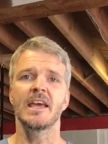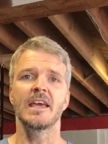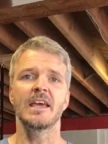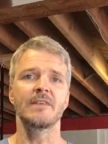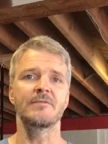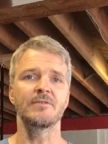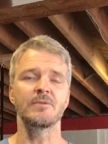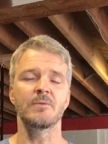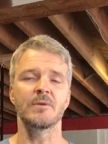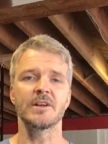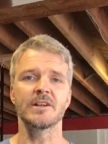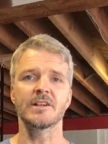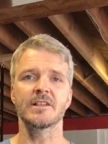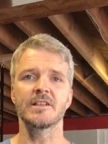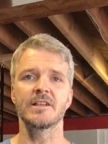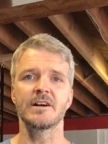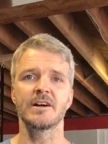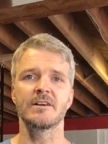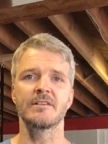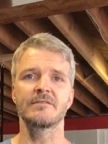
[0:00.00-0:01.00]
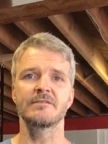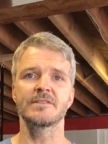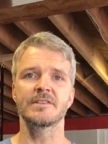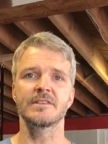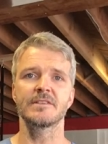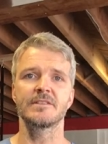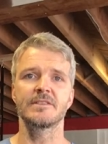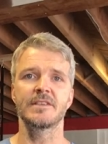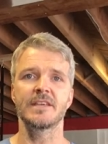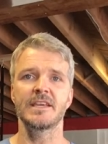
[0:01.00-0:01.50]
if you wear gloves,
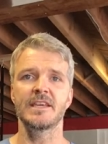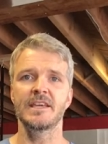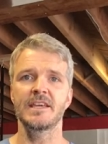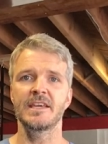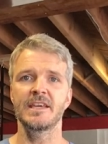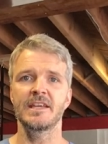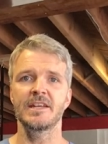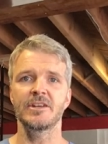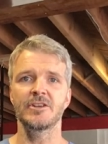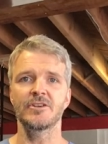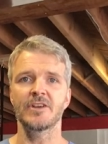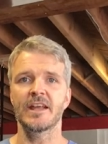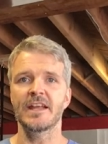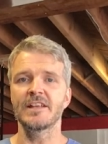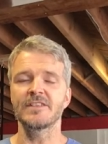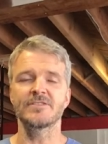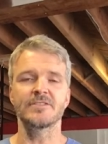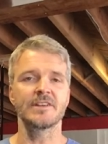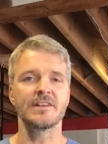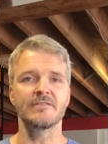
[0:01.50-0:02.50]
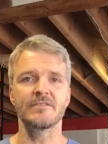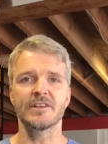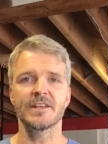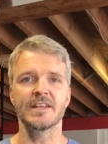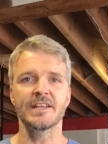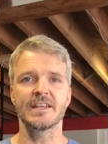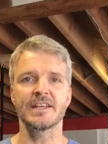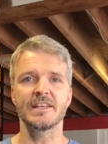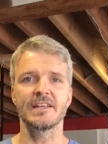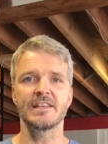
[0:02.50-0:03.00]
then your hands are never going
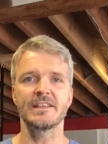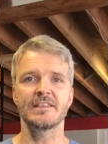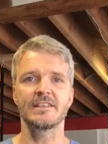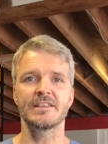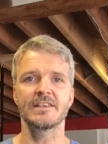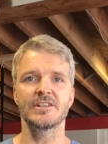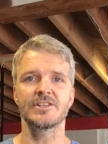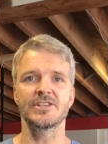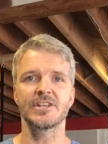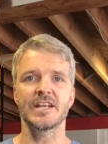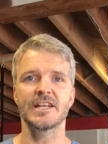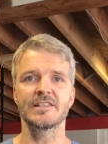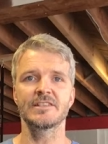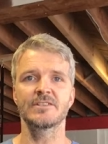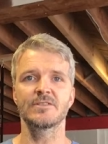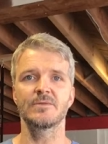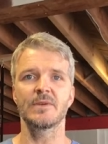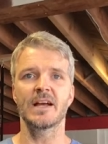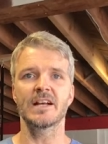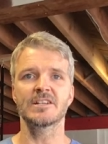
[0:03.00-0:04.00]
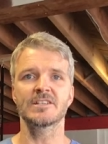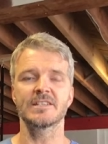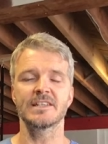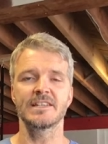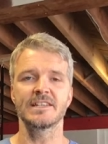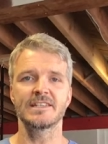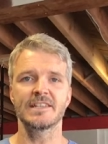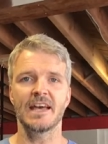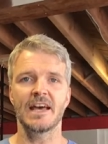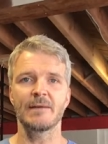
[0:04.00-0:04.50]
to get the chance to actually
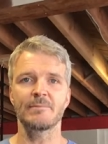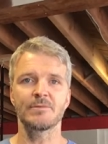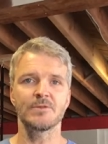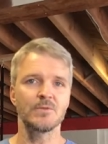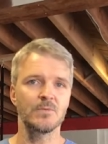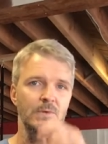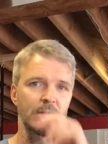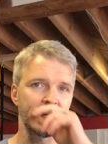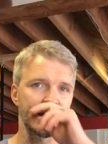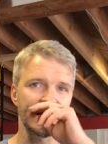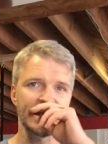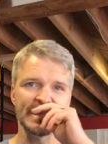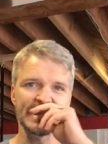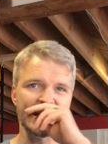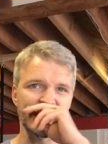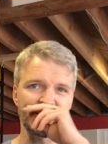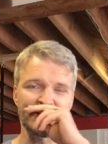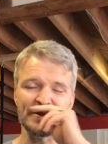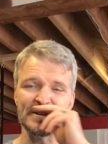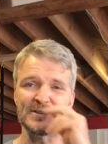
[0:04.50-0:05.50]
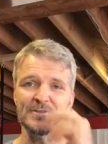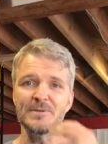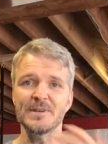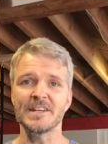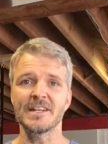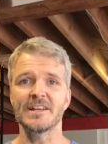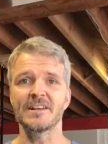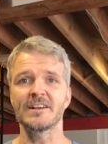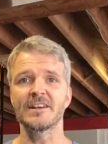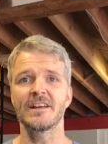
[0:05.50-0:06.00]
adapt to what it is that we're doing
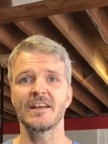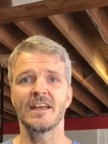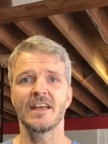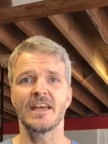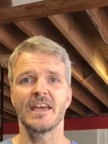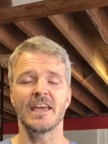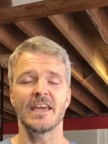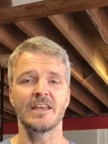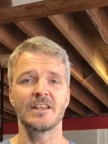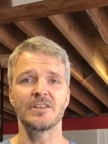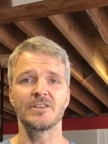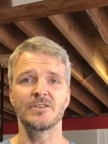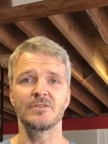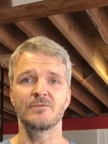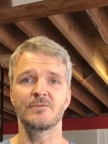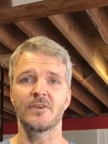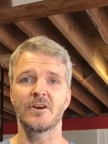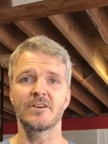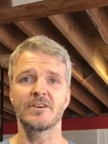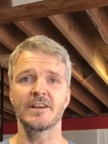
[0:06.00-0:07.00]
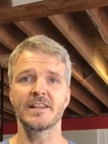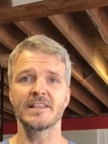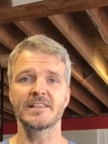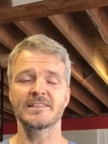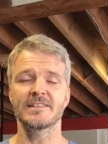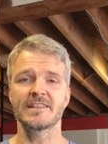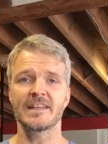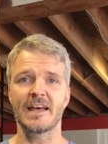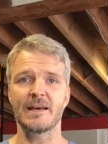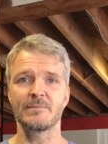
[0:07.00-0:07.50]
here. And you've already
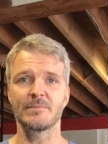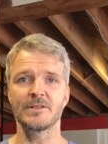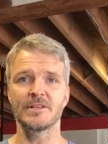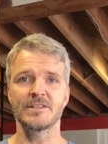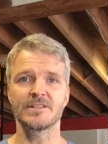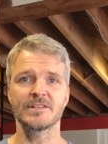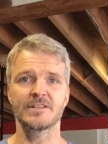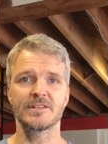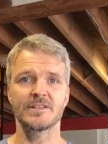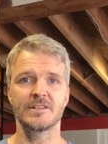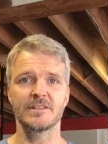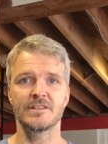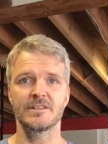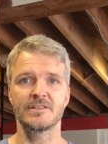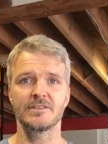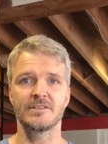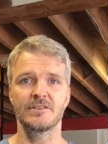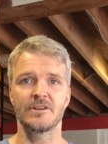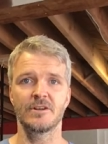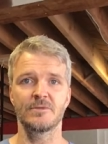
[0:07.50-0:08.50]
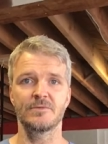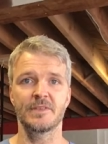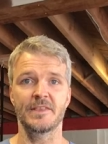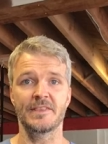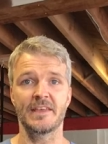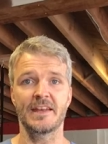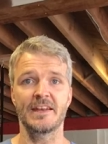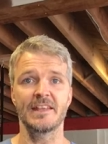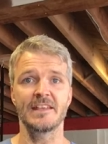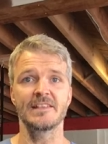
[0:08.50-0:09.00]
established,
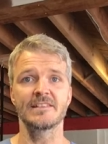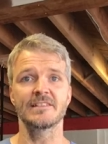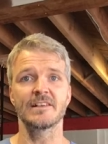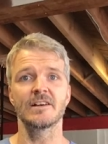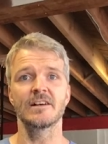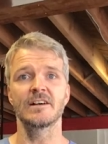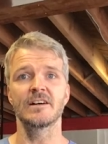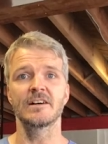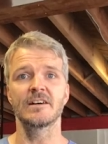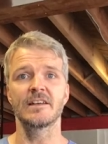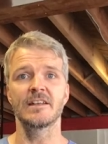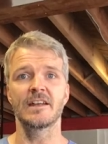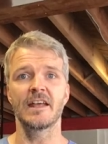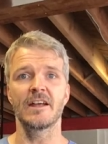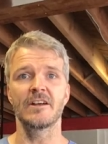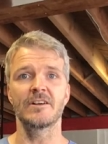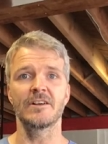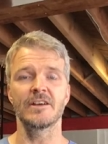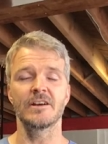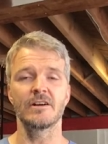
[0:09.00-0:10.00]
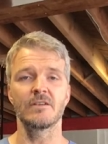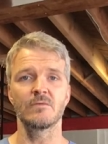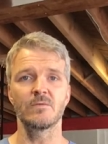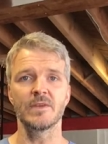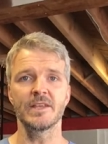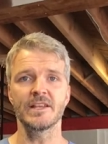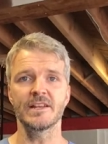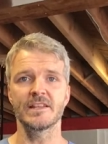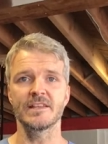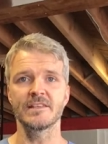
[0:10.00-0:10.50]
that is an area of
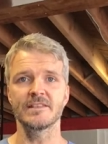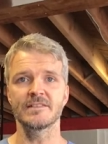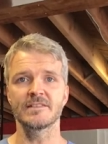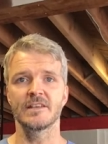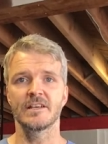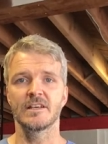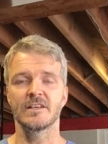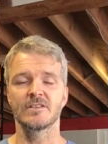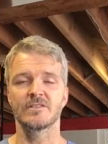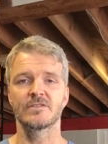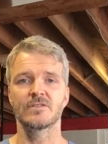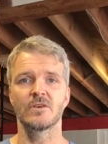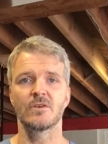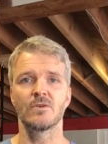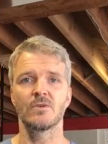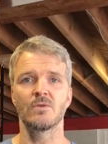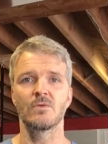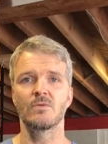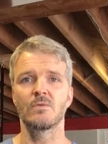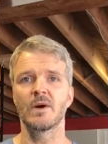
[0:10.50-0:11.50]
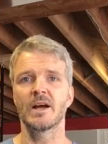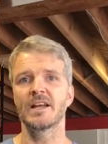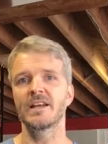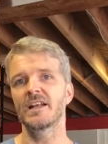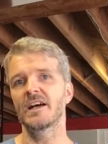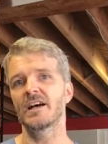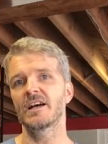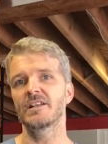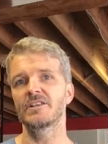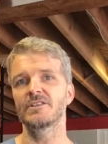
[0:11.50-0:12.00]
weakness. So why
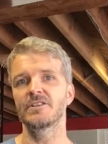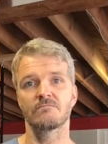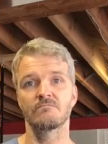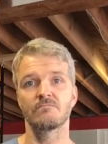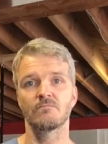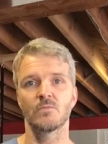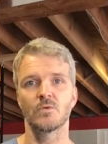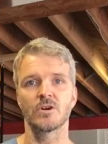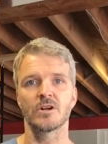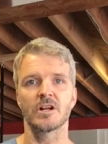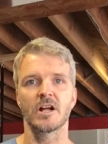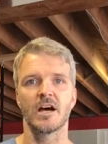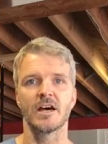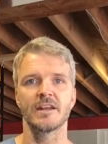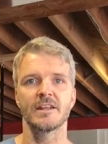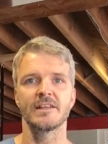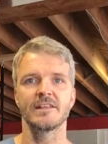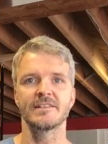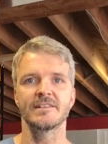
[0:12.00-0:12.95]
not work on it